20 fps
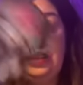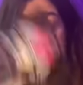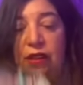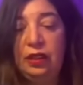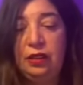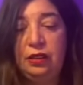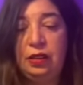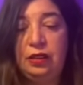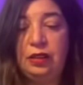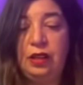the
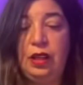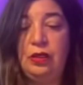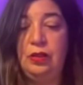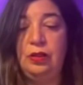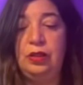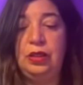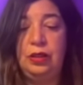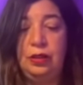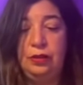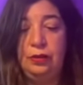end of the
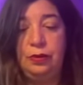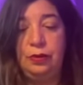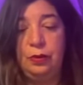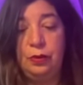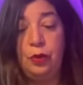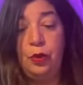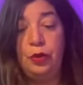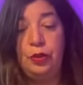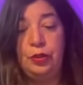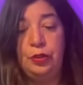tunnel here
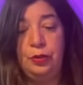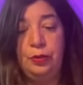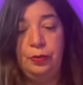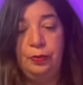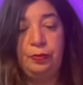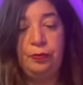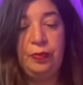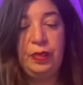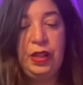for you.